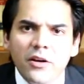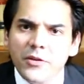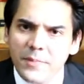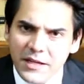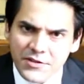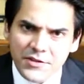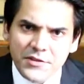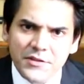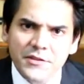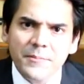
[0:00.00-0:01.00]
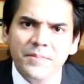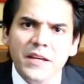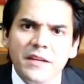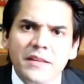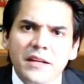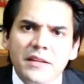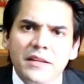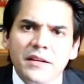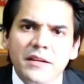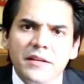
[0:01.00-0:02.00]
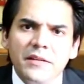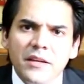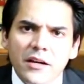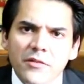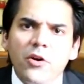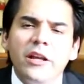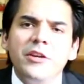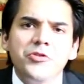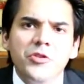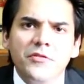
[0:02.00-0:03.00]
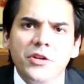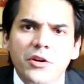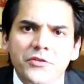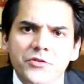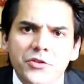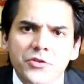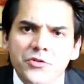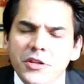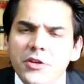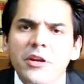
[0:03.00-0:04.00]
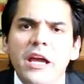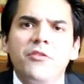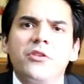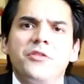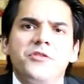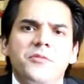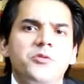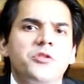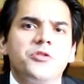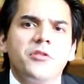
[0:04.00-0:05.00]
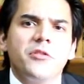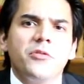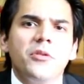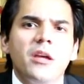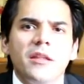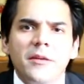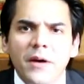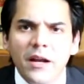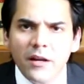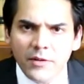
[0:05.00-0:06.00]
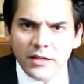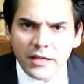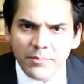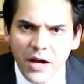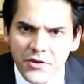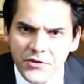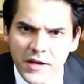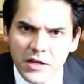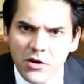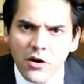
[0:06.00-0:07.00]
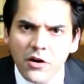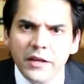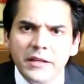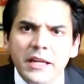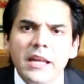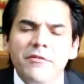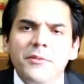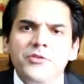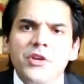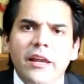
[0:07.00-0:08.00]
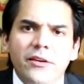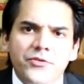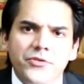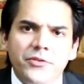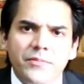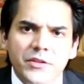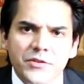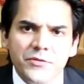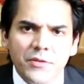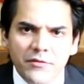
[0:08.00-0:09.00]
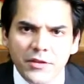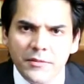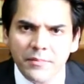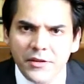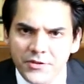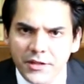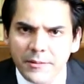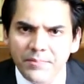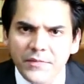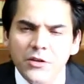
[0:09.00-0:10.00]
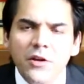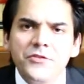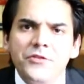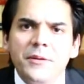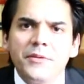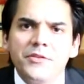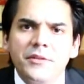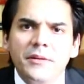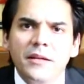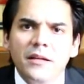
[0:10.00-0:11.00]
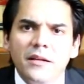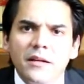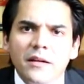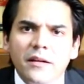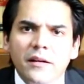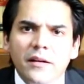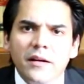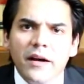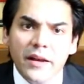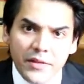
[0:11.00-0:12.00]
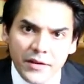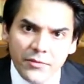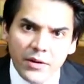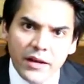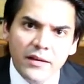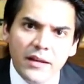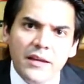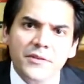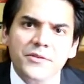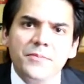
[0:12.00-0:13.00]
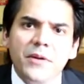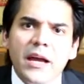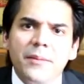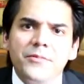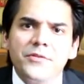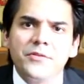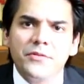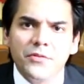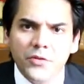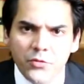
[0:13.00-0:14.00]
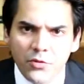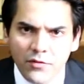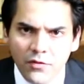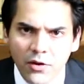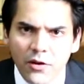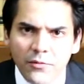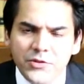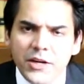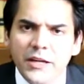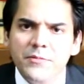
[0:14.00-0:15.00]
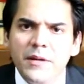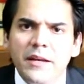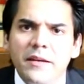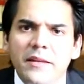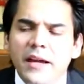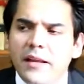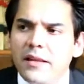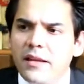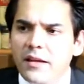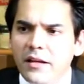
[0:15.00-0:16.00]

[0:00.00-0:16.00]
on the basis that they are a violation of the Constitution. They don't have a concept of judicial review. The Parliament can pass any law and it can never be challenged. This is one of their basic concepts. Another one is perhaps the rule of law, which I explained, that